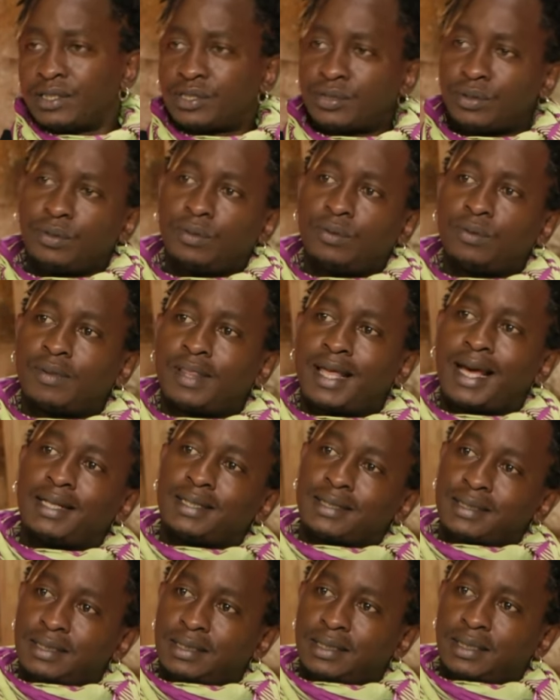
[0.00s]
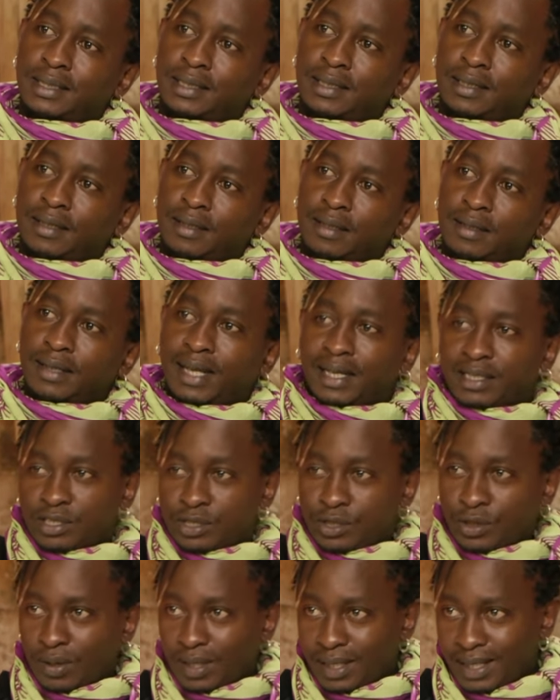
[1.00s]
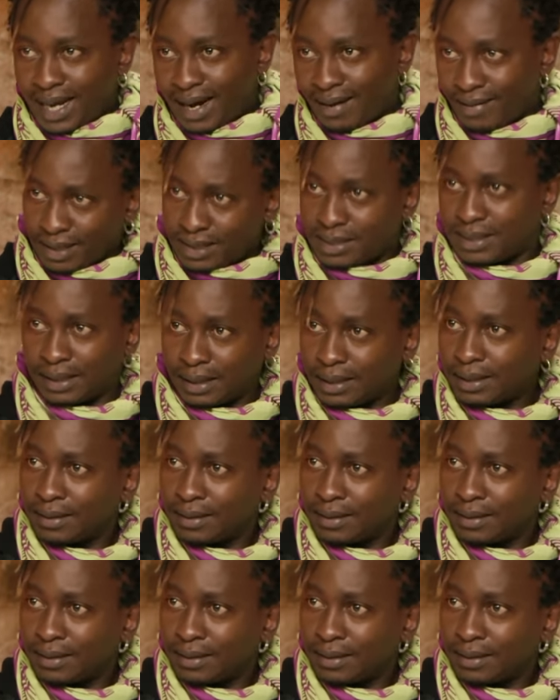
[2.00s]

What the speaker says: And so that solidarity,